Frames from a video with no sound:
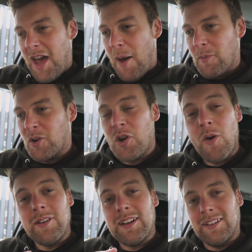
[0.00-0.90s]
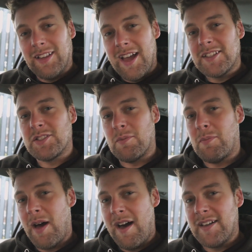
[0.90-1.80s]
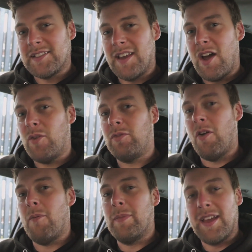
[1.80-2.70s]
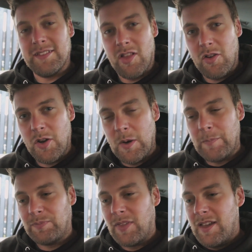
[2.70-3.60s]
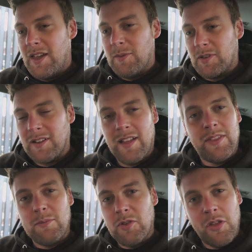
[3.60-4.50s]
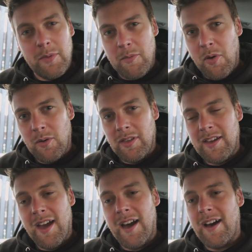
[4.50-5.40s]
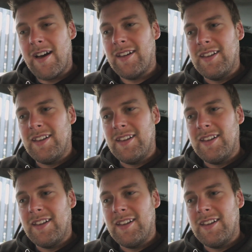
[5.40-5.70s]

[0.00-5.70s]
I'm going to go and collect some parts now from my dad's lockup. I'm going to collect them, throw them in the boot of the car.